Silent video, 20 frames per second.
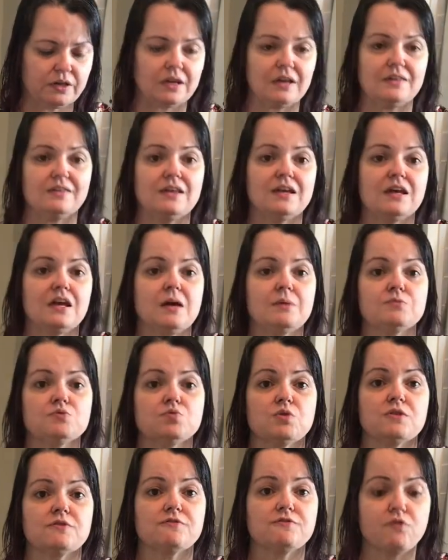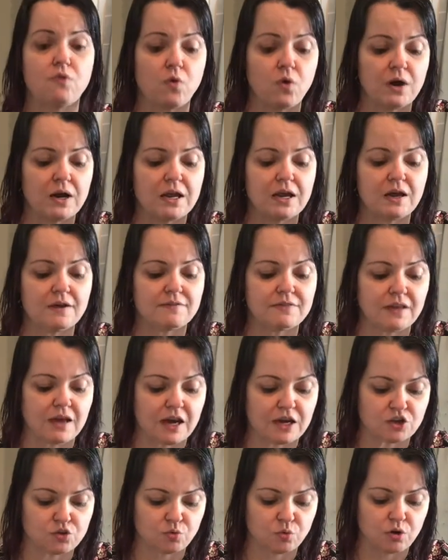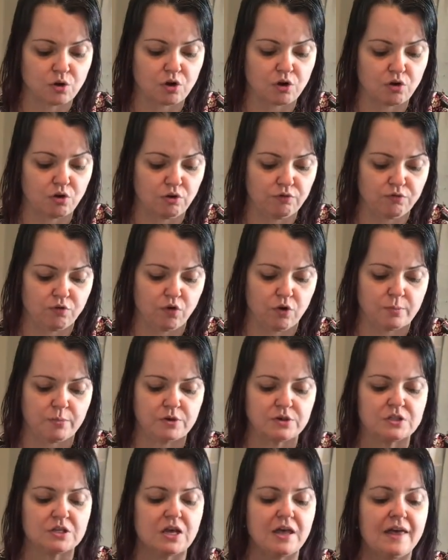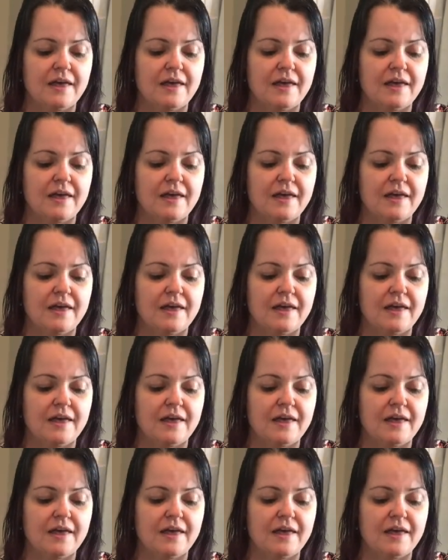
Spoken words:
And then it comes with 40 of the actual Curlformers.